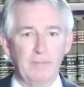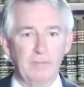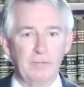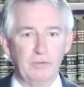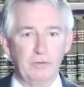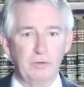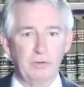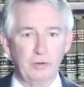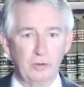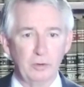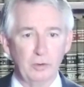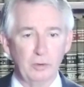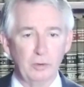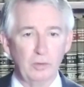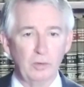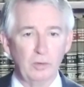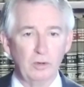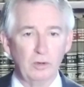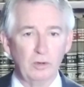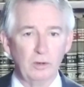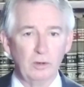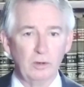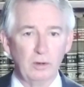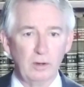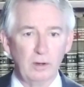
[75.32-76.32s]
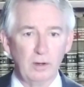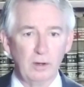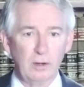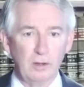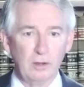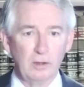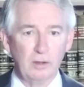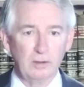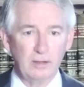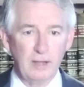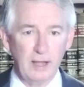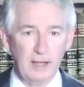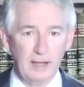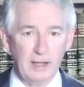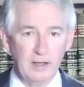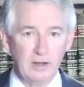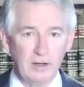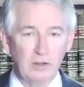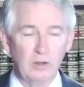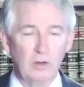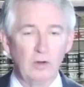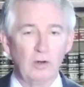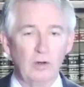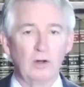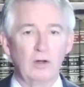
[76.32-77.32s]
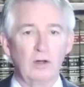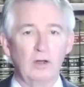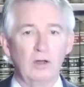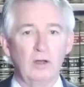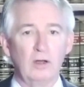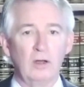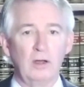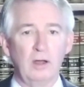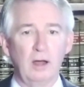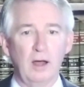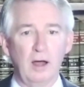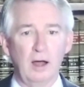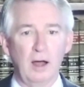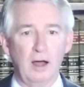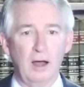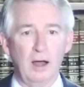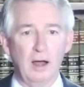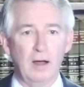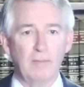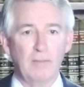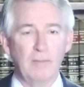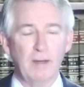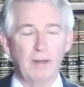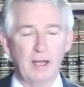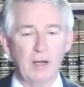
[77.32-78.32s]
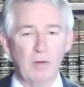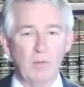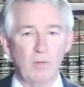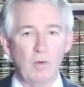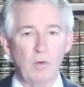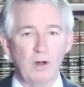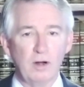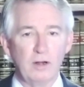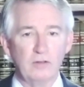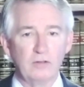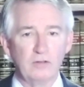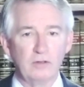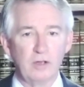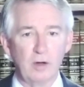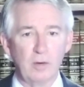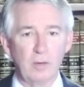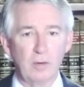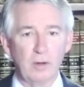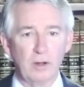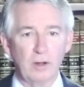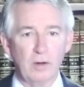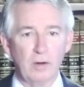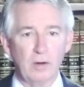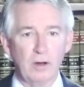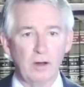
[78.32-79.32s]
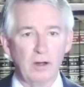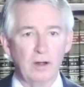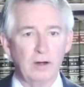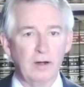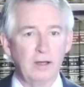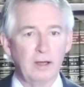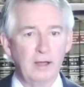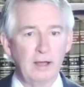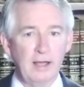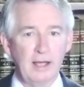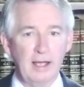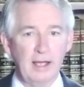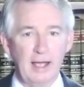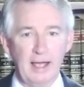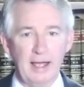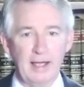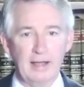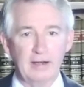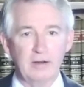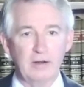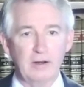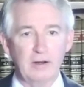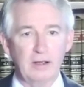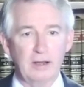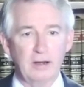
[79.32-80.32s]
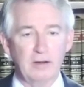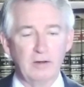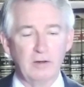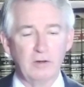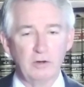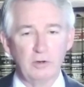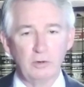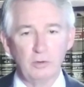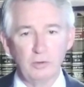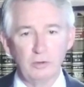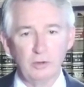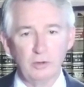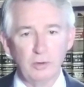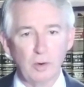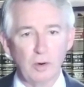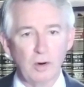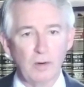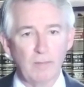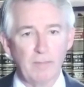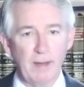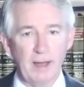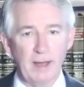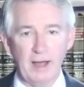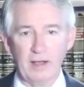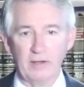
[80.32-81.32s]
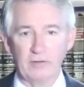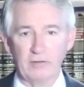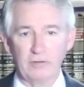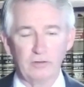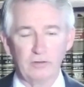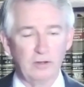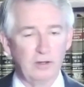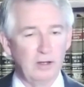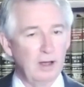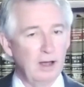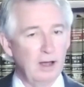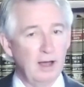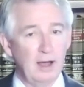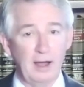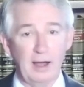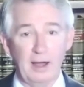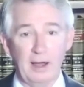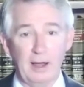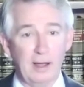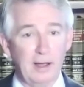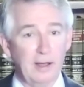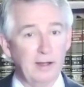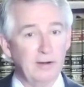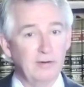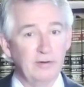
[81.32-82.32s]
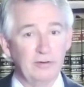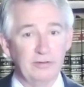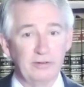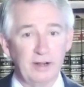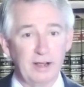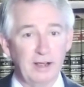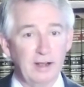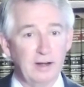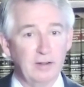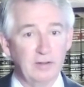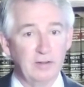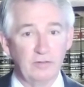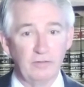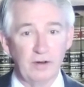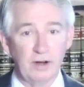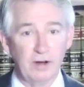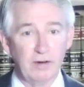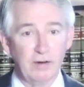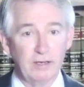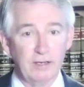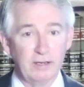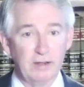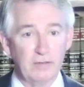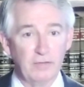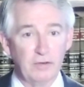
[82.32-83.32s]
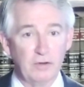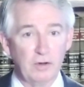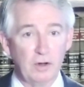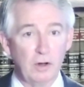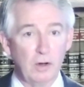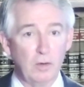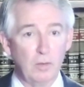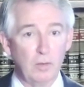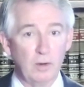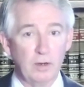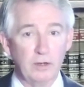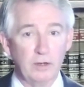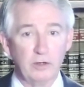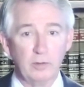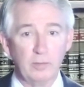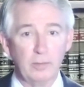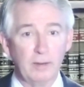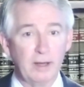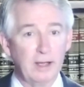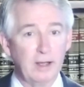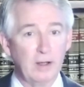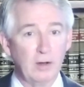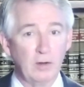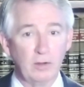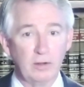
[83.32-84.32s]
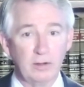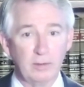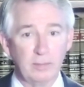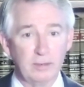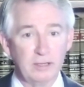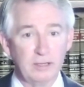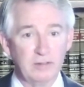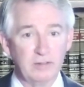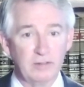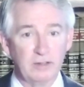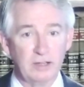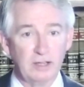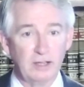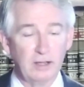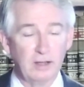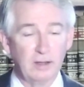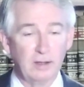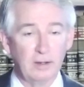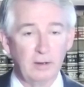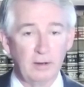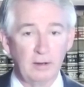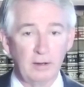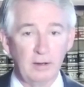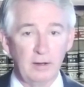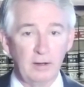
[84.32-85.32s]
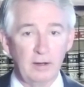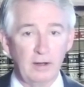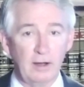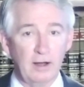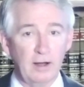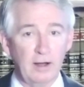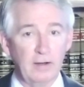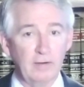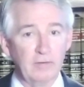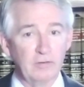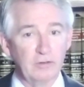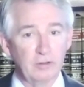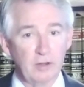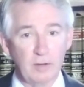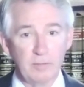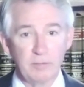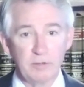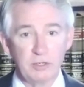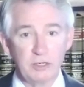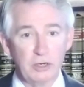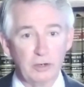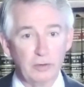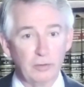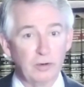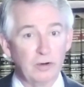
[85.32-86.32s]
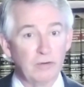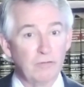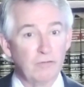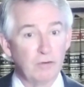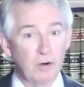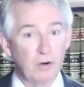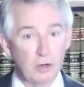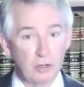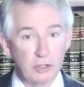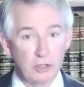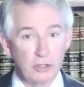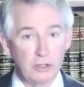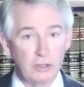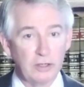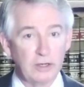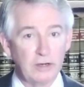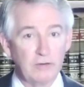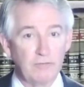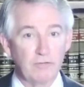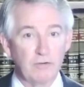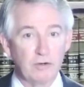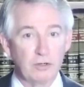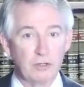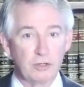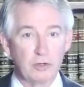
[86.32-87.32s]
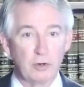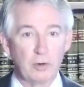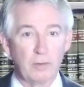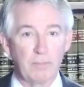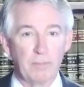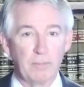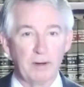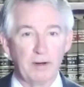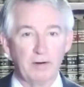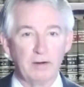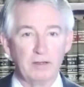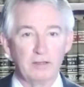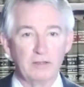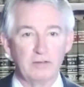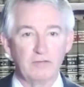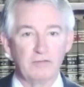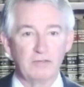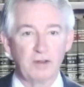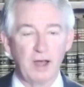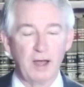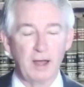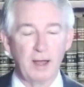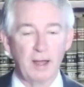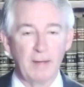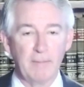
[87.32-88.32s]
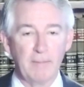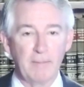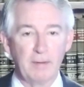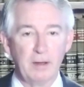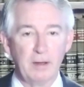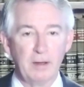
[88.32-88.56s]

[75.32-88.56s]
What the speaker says: to take a look at what is going on and do your best. I understand it's very difficult when you may only be seeing some children virtually for short periods of time,